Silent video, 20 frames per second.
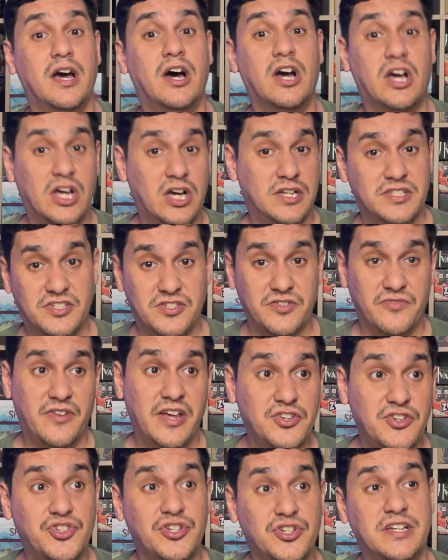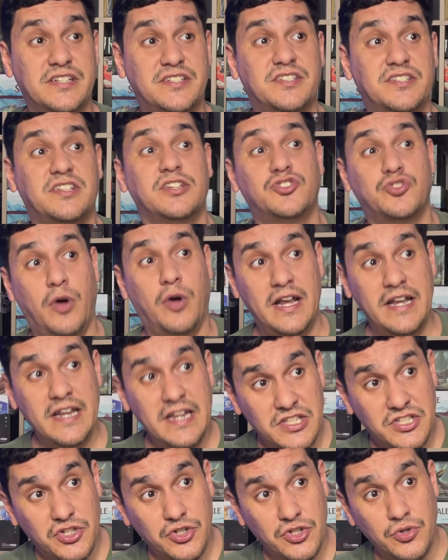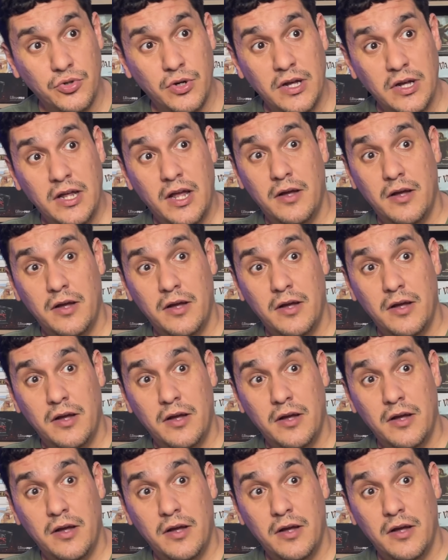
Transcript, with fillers: a conservationist, so I need to,